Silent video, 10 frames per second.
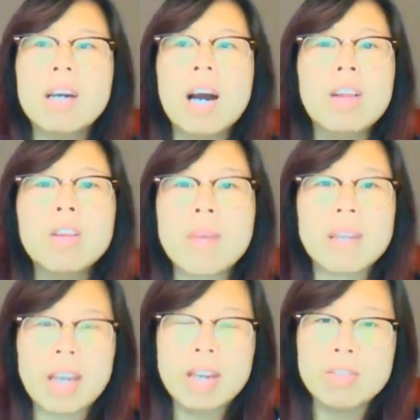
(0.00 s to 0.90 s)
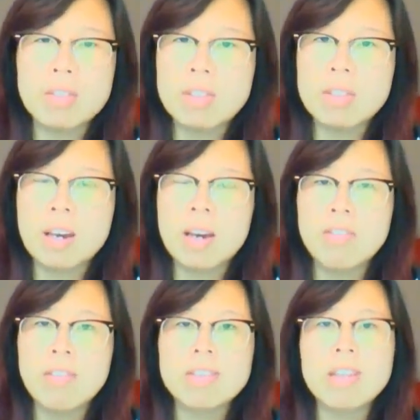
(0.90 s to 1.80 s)
other medications,
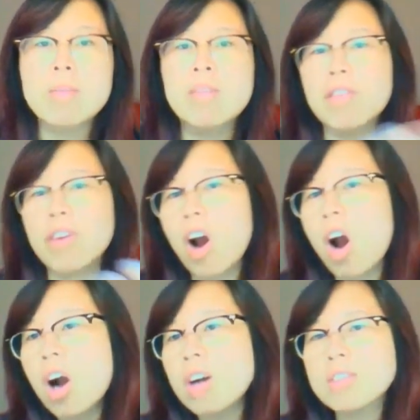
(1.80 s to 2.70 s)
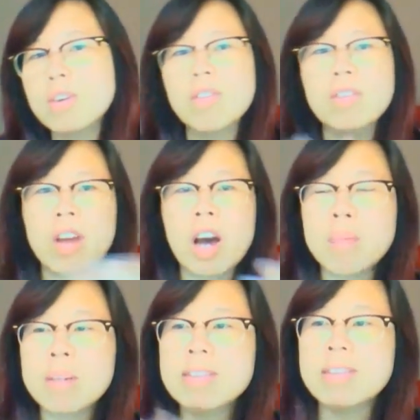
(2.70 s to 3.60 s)
for example for your heart or for
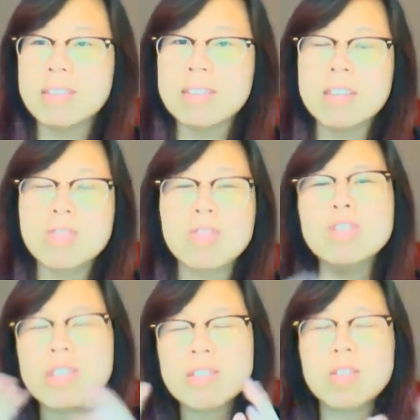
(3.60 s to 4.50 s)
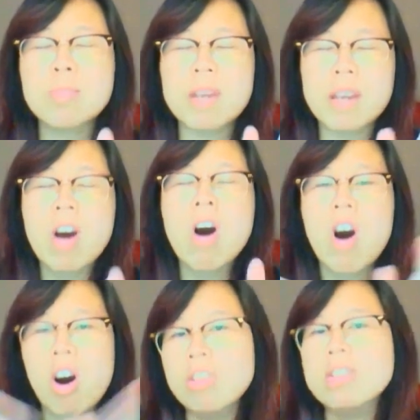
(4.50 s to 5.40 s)
diabetes, etc., just to be
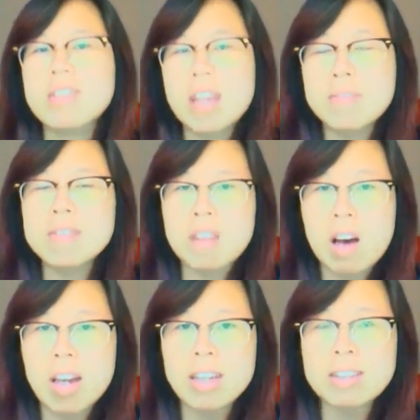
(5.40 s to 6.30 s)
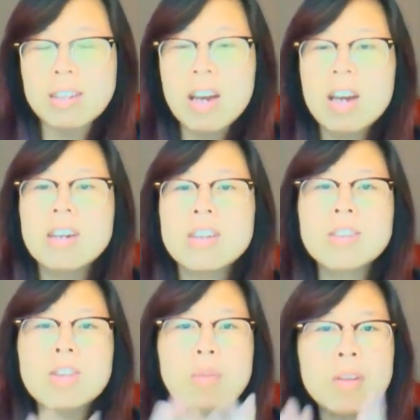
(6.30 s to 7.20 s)
on the safe side.
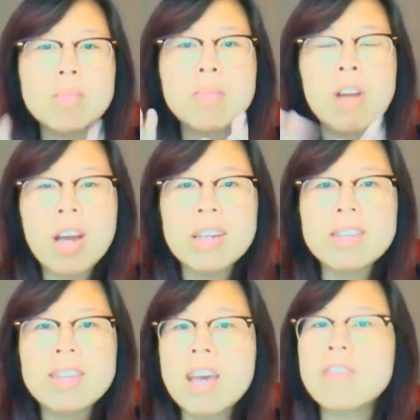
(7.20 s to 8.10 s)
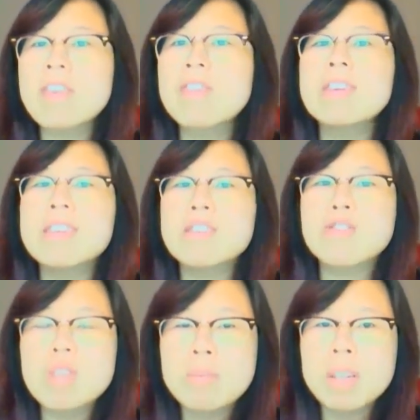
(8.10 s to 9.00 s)
So the bottom line is hay fever is
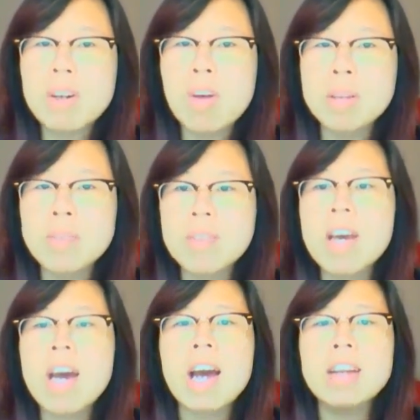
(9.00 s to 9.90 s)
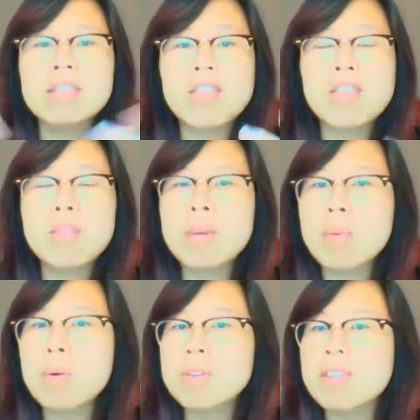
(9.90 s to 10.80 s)
extremely common, and different
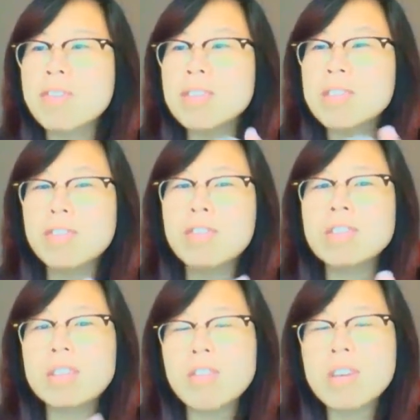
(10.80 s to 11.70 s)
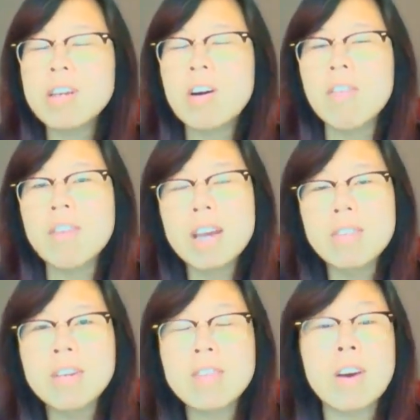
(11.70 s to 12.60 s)
people suffer different degree of hay
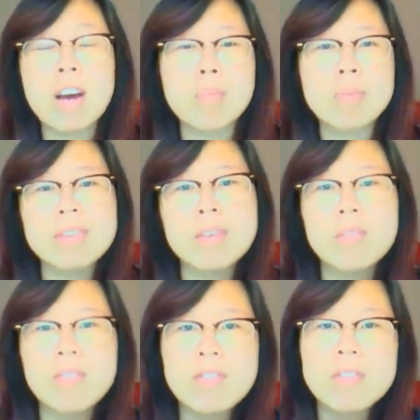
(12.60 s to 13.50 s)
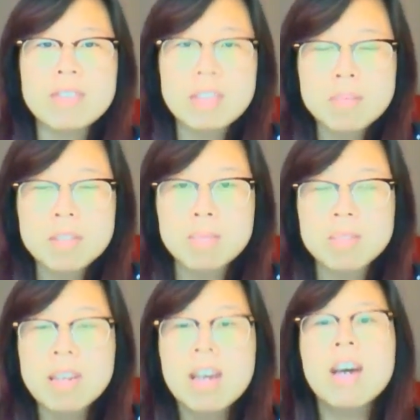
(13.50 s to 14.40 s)
fever and present with different symptoms.